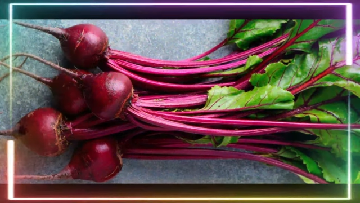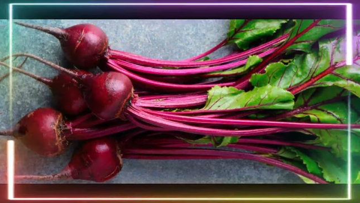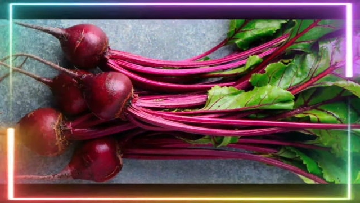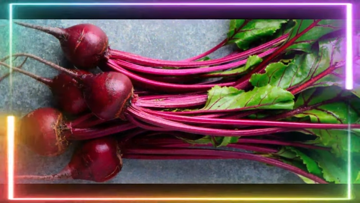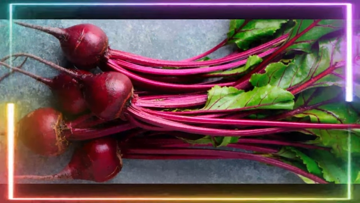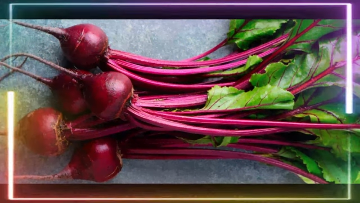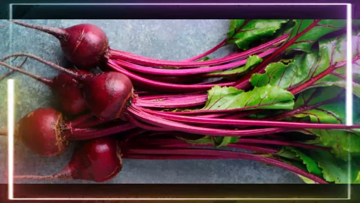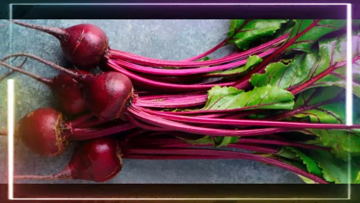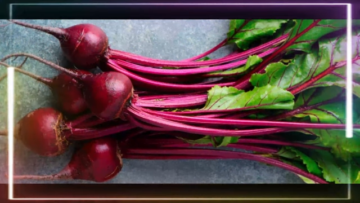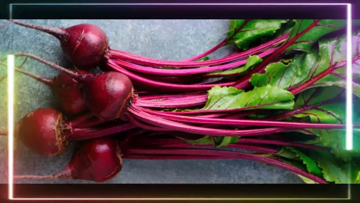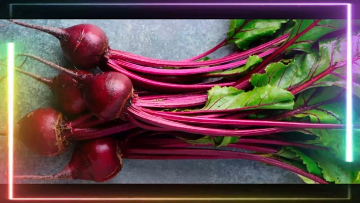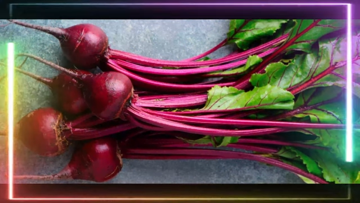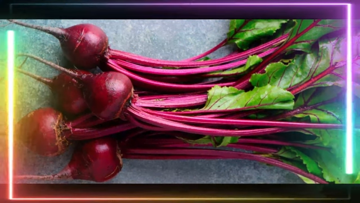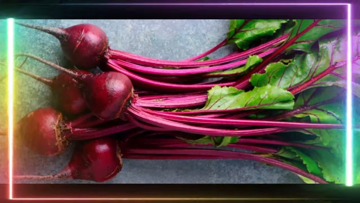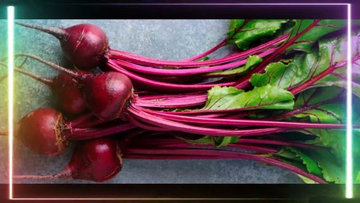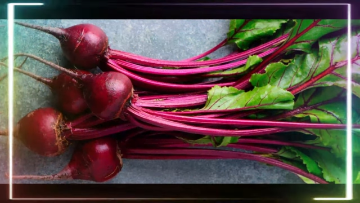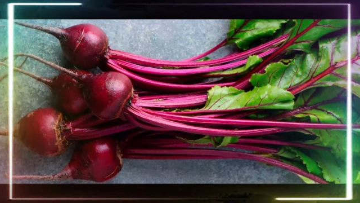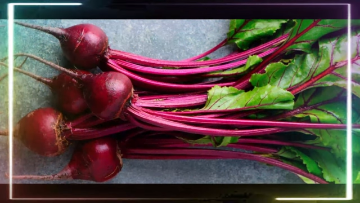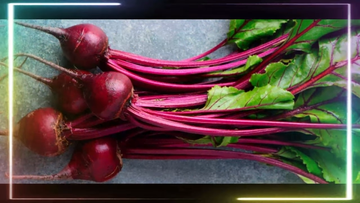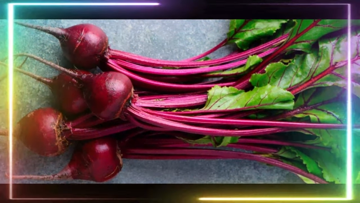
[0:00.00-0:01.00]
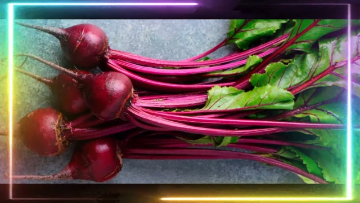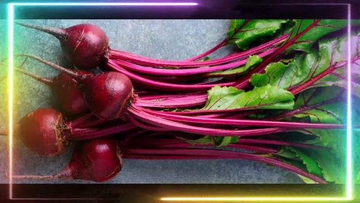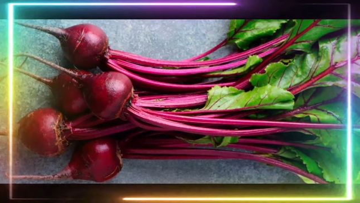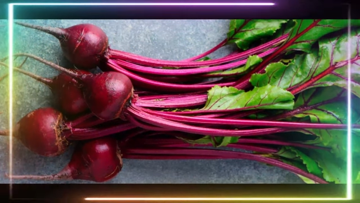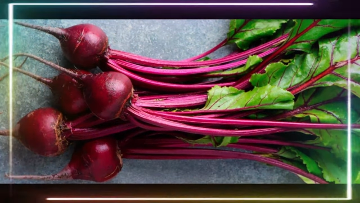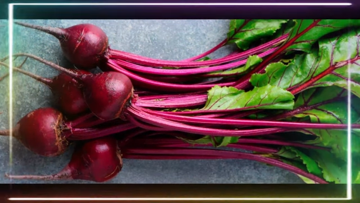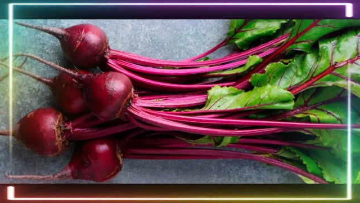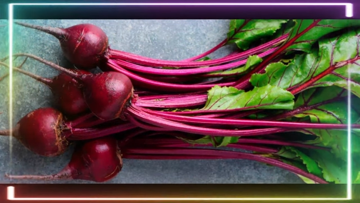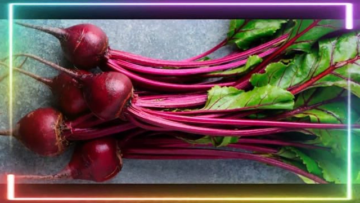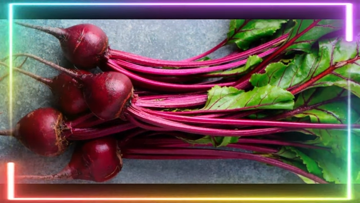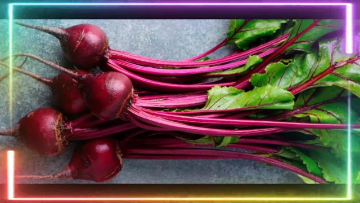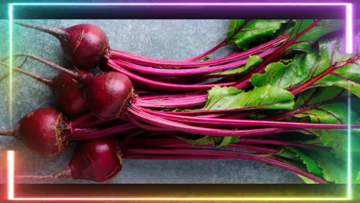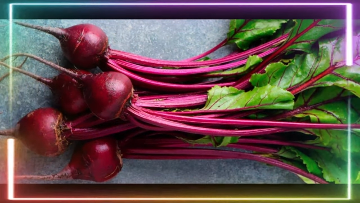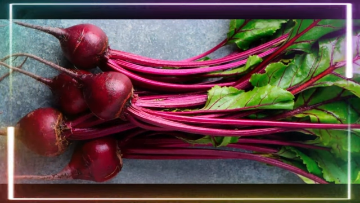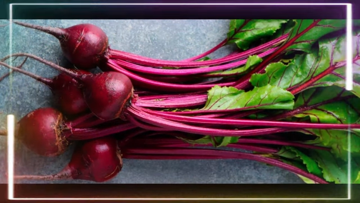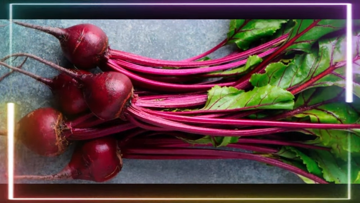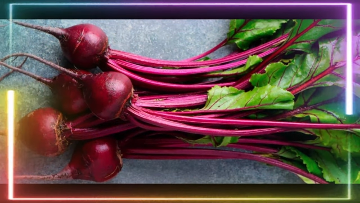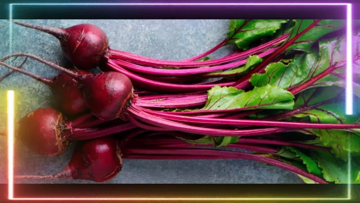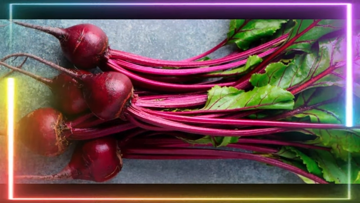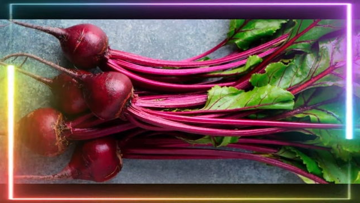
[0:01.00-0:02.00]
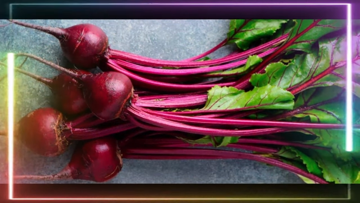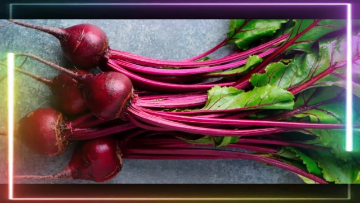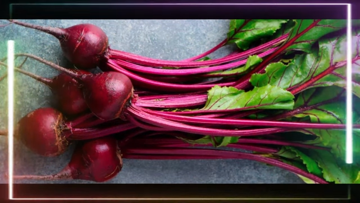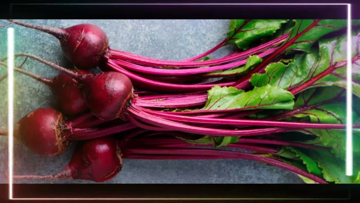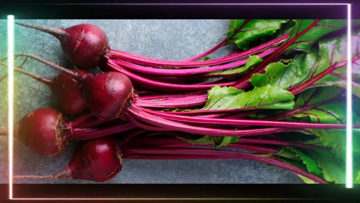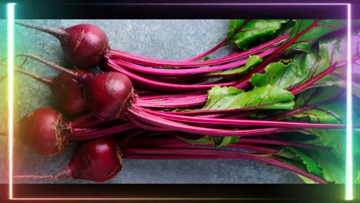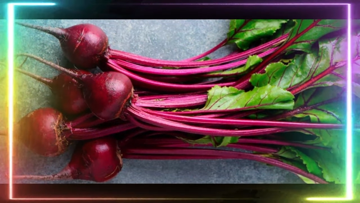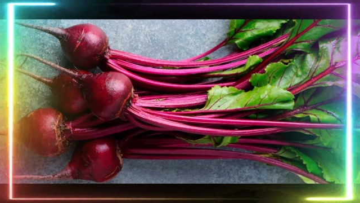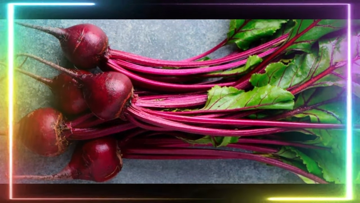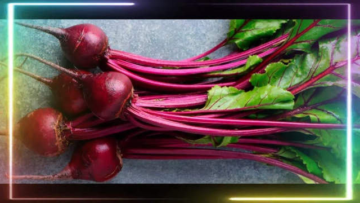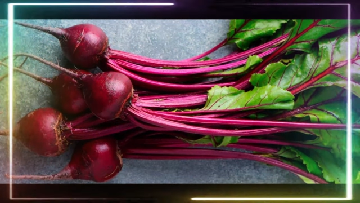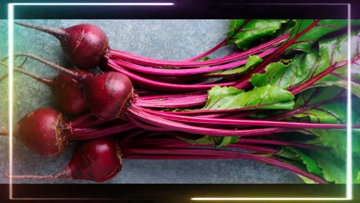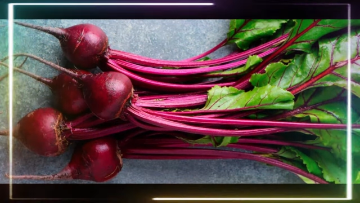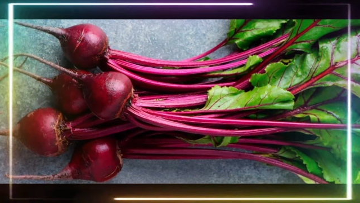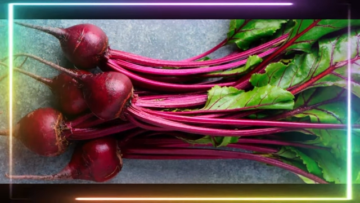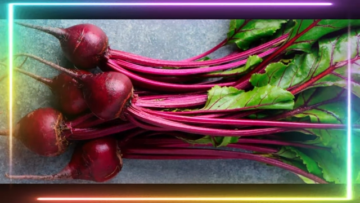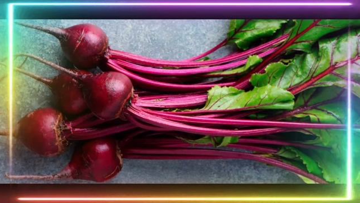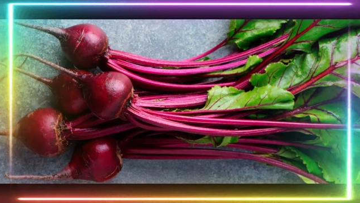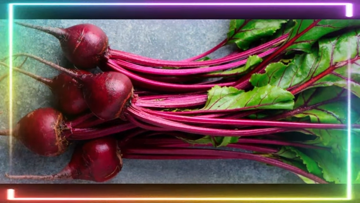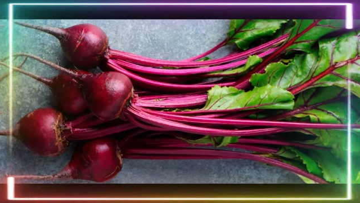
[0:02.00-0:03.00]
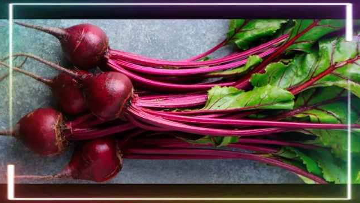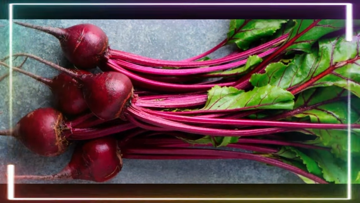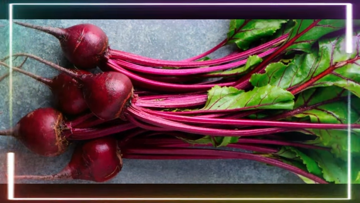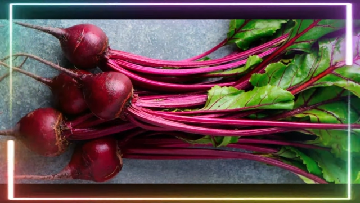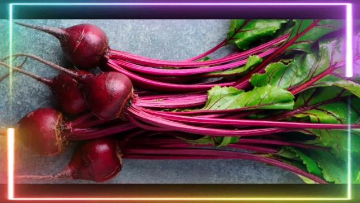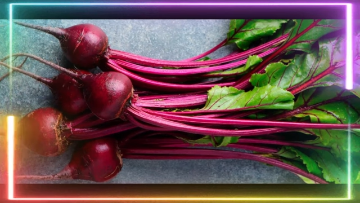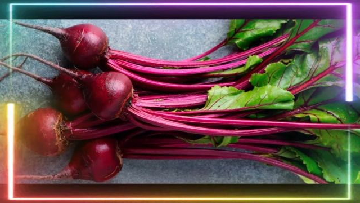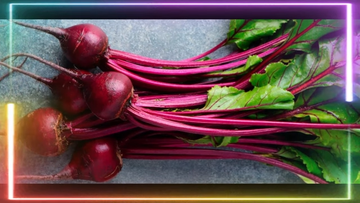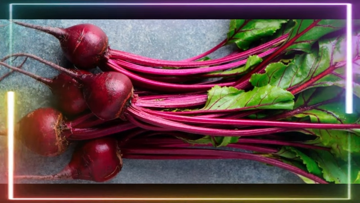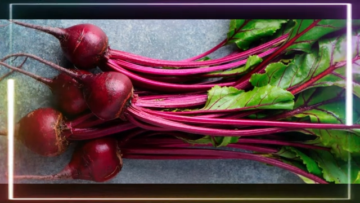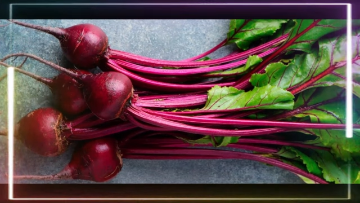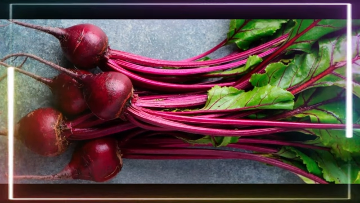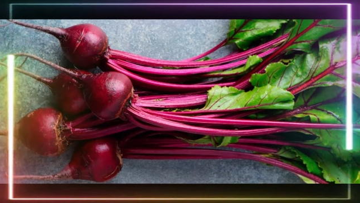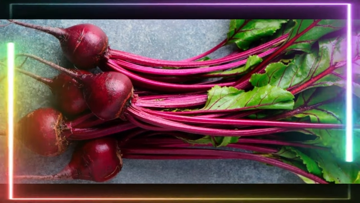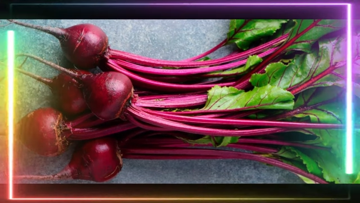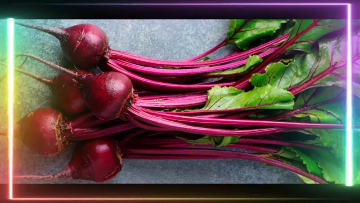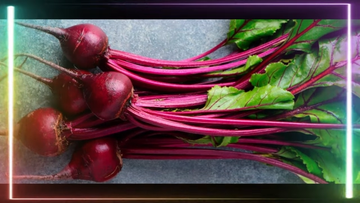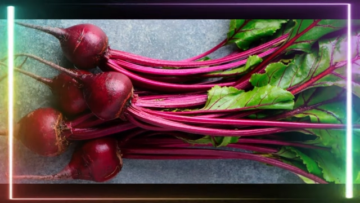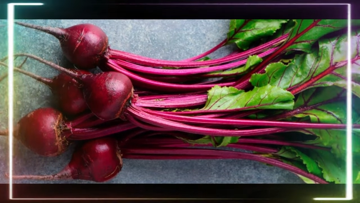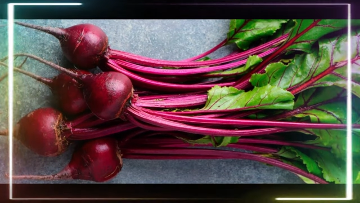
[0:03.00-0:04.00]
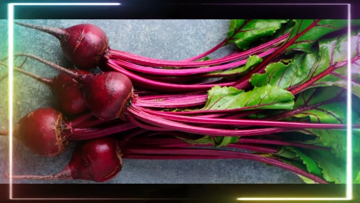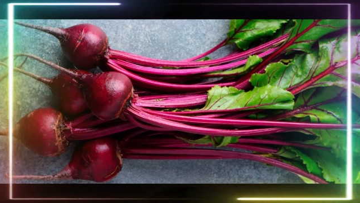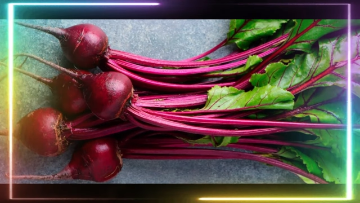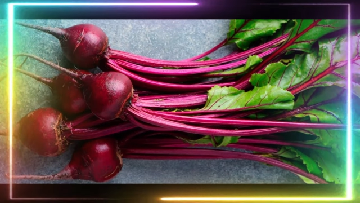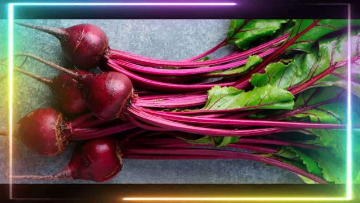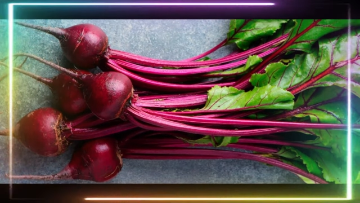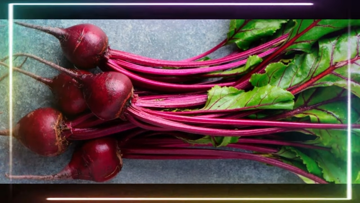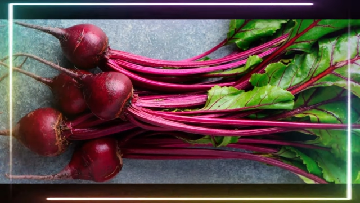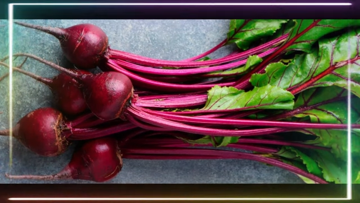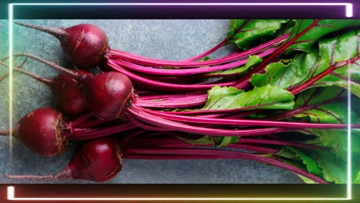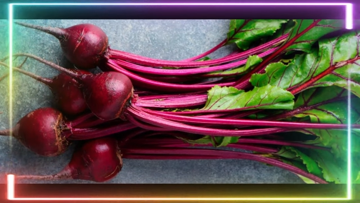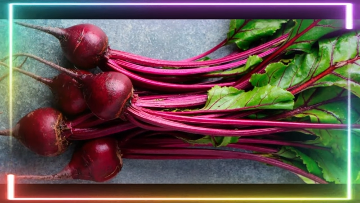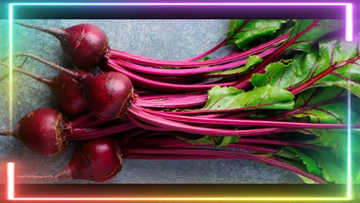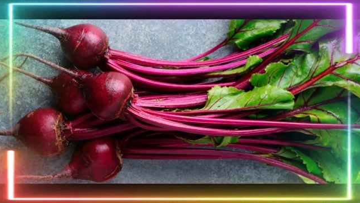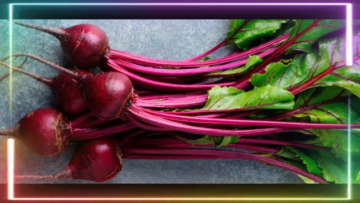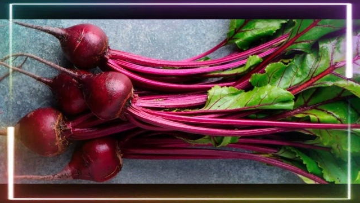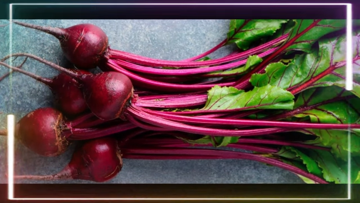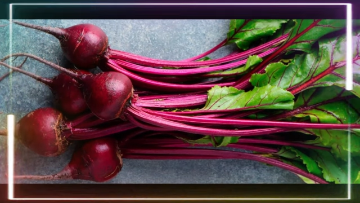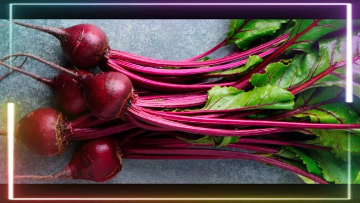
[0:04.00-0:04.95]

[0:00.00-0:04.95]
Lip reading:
(no speaker visible)